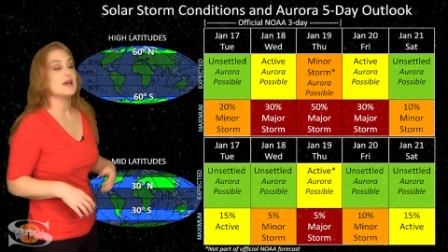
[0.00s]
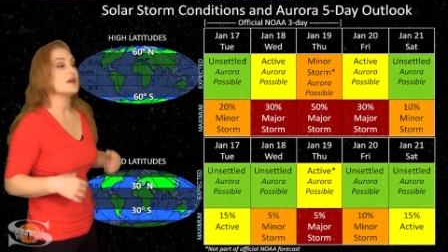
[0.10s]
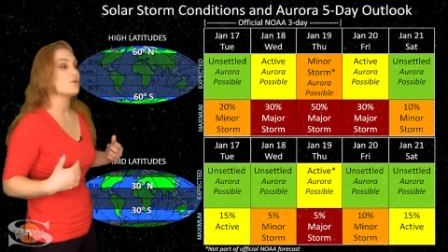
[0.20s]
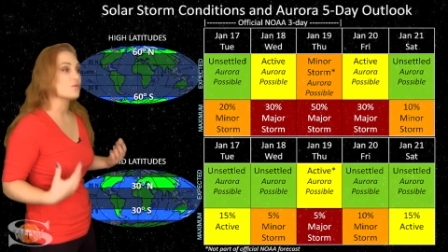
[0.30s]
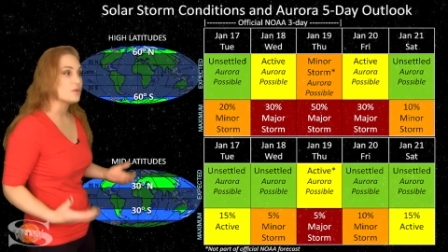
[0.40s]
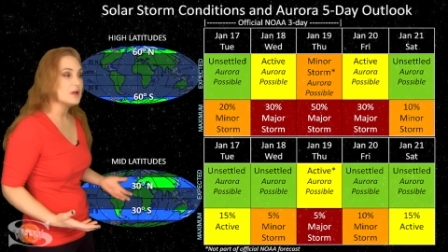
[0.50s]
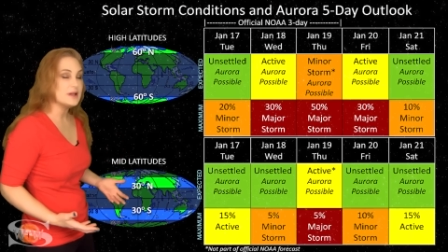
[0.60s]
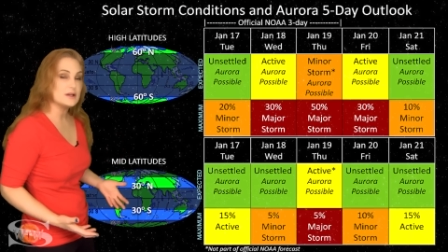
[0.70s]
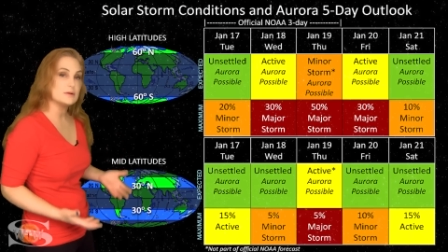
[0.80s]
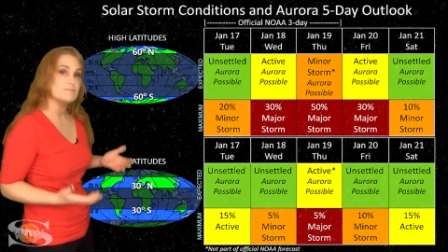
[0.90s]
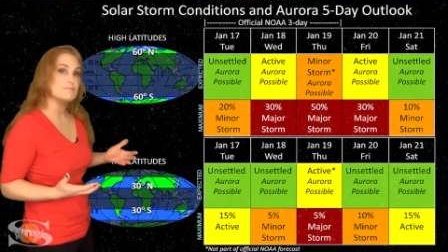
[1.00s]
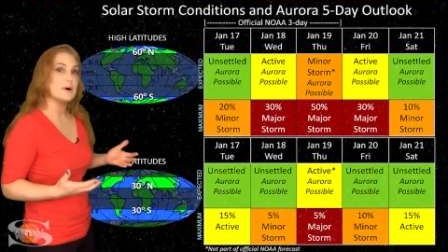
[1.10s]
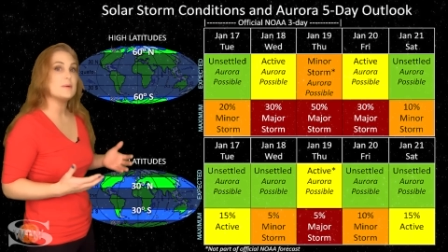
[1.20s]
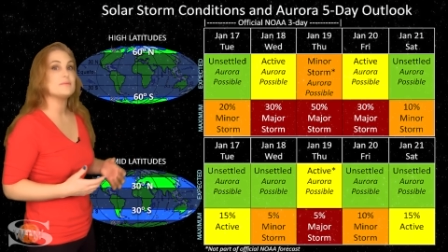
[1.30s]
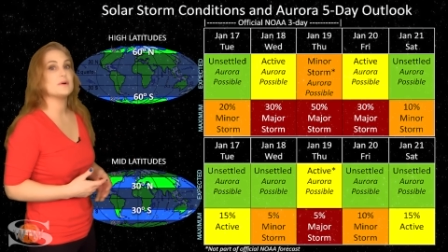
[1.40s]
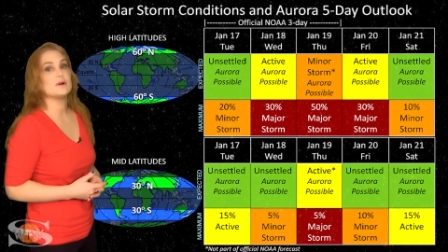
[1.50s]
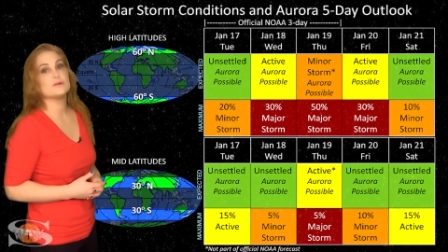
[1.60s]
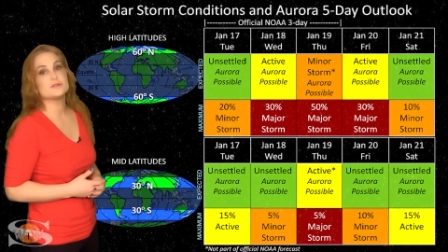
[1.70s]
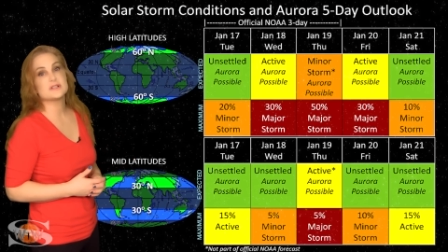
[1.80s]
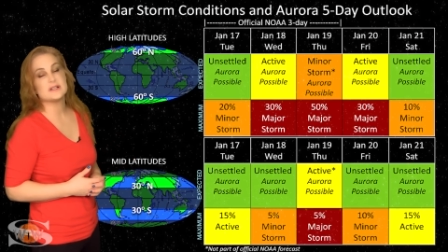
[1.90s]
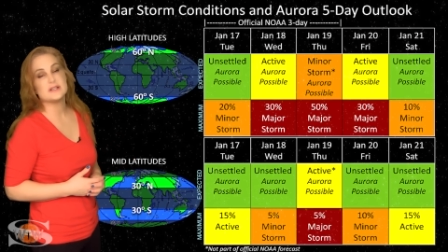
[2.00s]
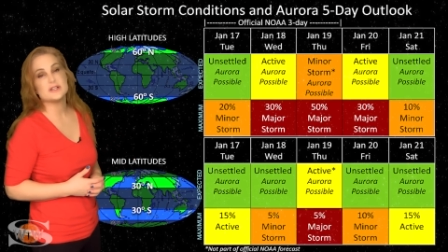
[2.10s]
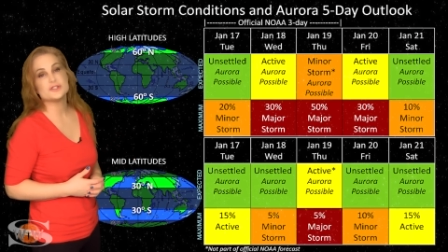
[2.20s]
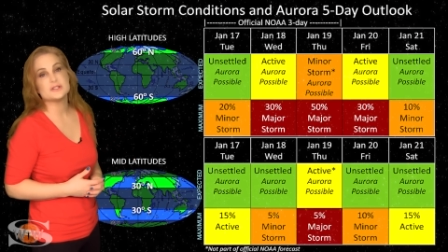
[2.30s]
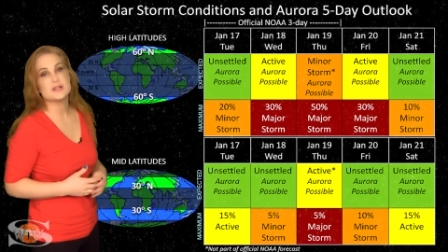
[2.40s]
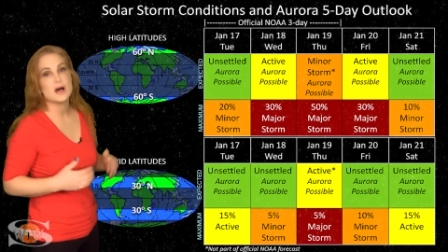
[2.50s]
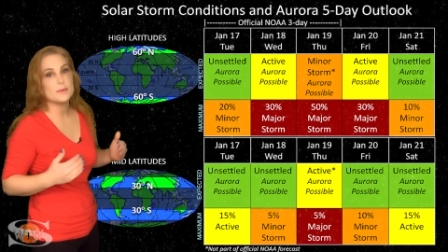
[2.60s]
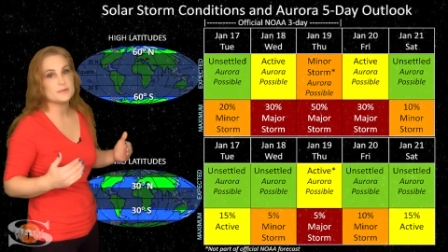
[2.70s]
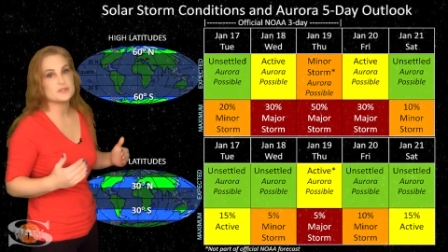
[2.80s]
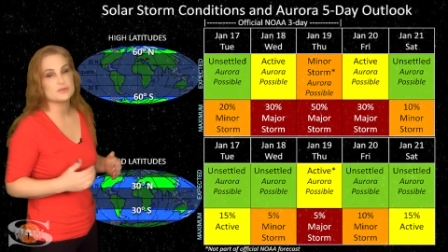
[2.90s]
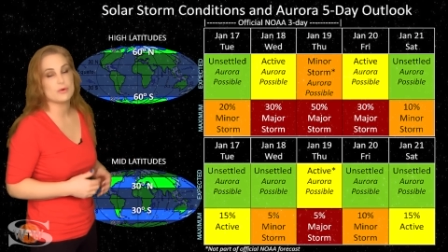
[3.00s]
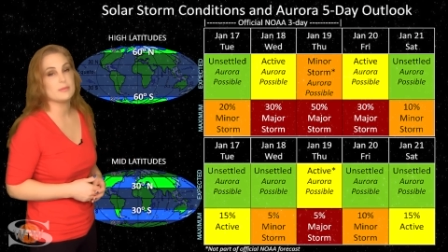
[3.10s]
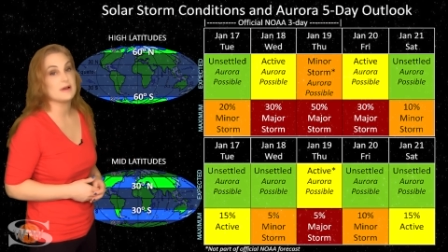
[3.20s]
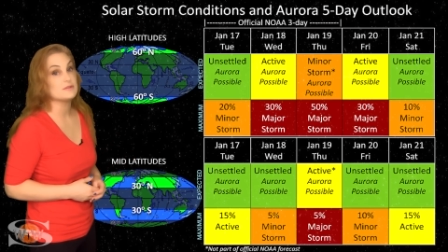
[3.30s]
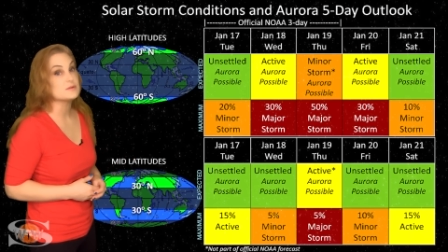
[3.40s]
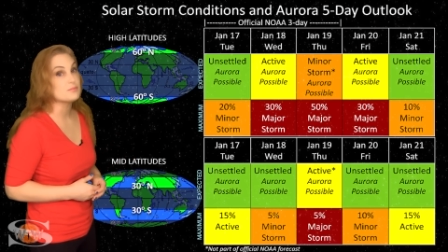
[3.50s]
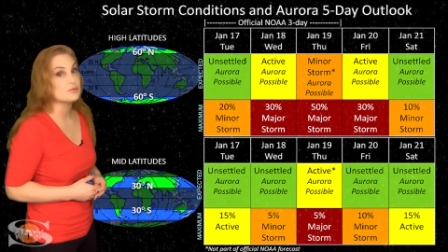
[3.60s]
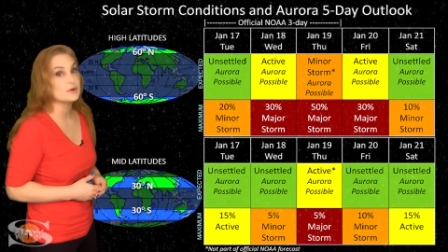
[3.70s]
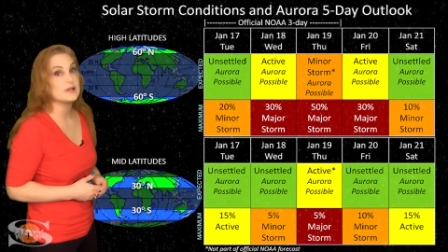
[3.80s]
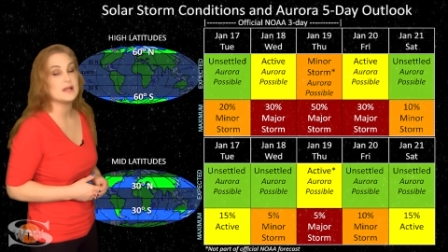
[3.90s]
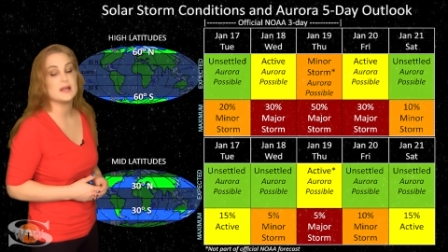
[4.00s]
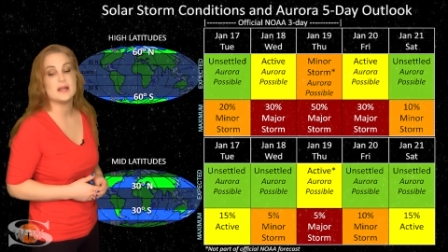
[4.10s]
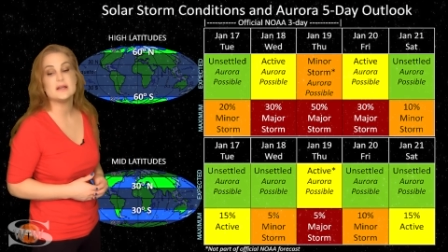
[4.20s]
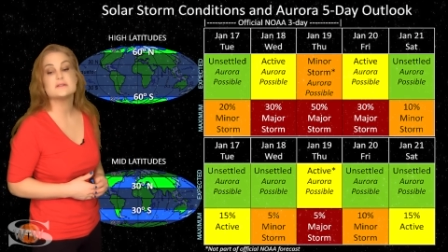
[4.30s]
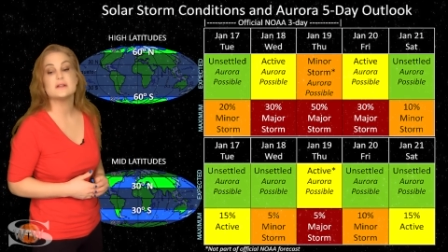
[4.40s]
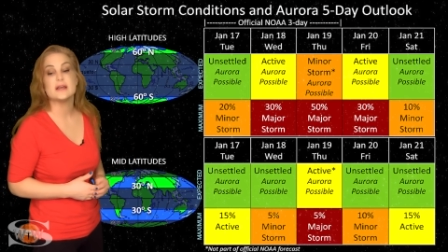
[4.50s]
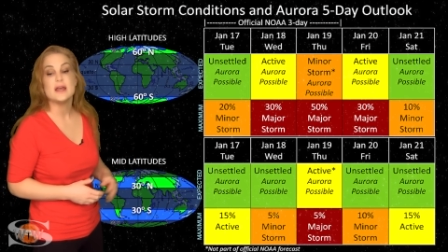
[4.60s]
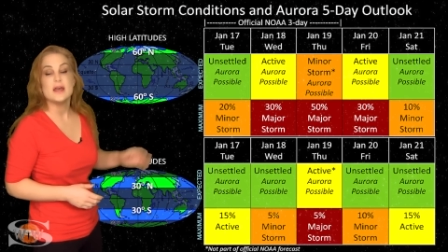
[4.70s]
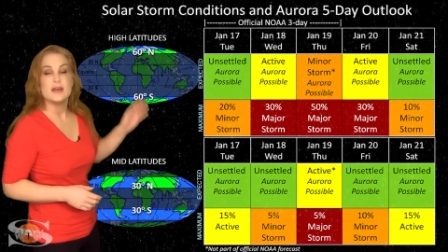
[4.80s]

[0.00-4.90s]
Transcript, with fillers: it really could bump the Earth's conditions up to storm levels pretty easily.